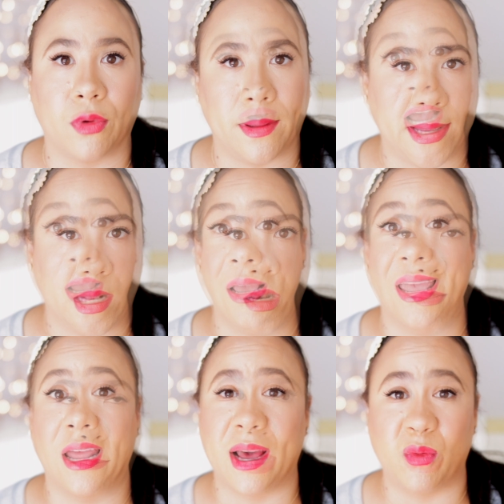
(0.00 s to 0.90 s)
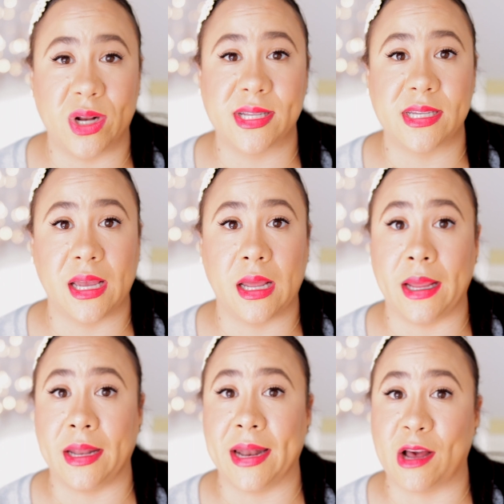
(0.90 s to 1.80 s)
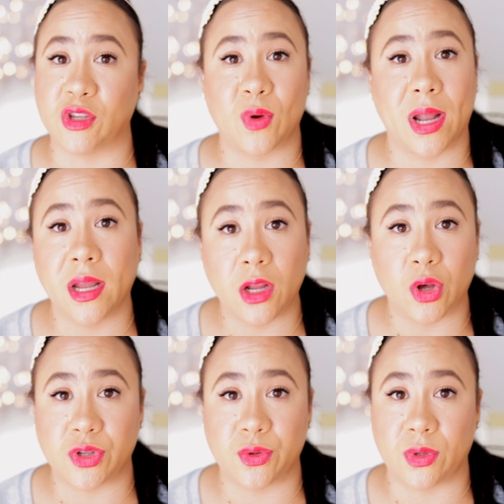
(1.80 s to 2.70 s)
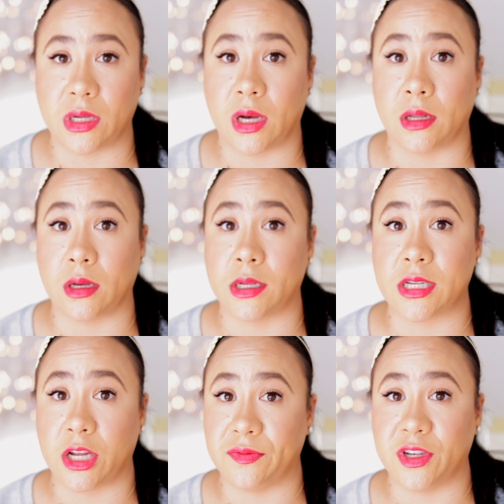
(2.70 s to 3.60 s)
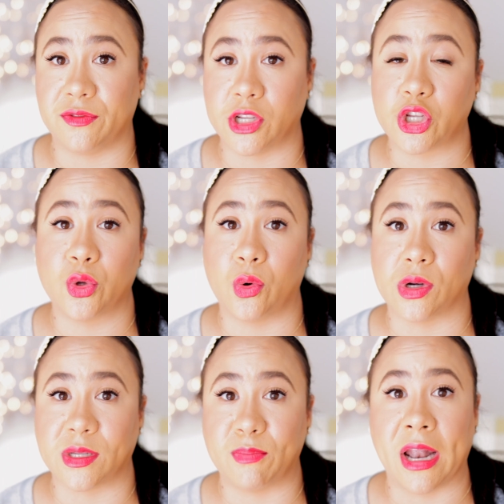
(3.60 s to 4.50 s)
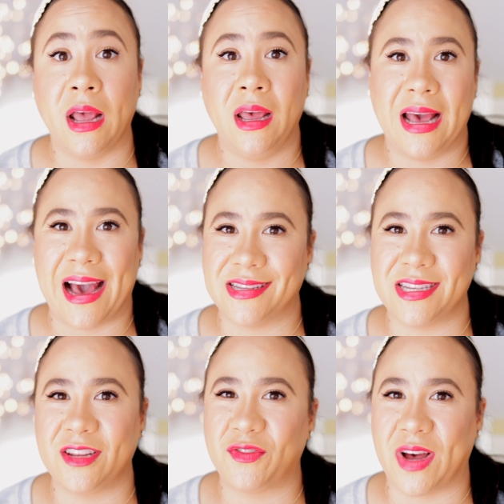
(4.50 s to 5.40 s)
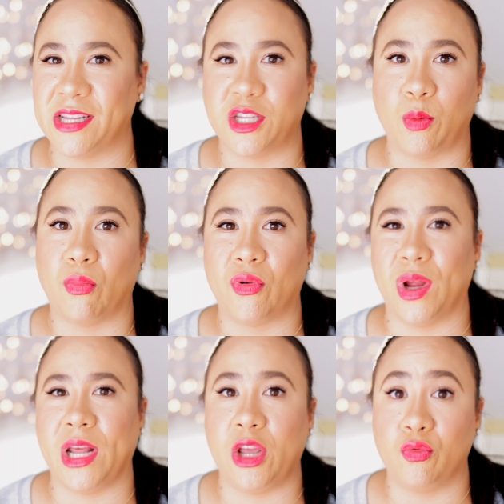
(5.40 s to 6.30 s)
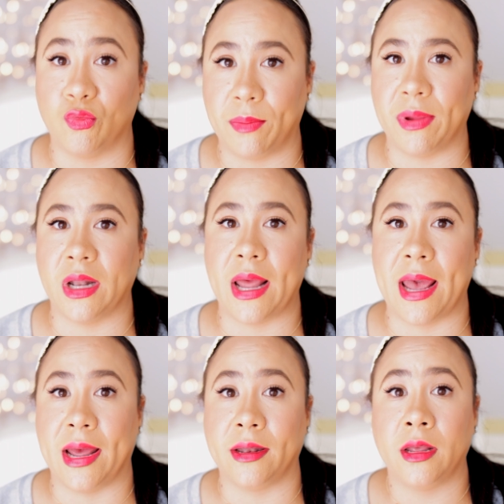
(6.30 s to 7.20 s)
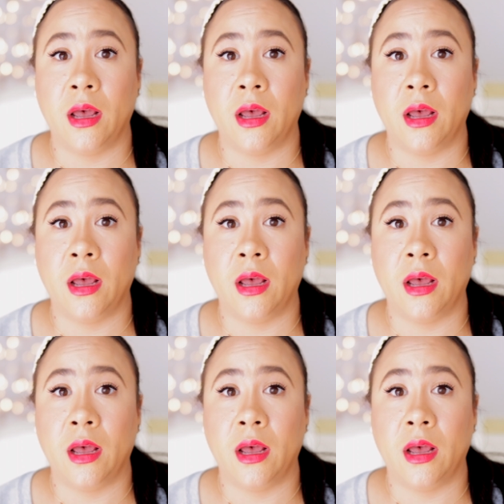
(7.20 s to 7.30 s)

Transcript: Realized again, I wanted to get in and out, so I didn't go to a, a, a ton of different stores, but I did find some pretty ribbons at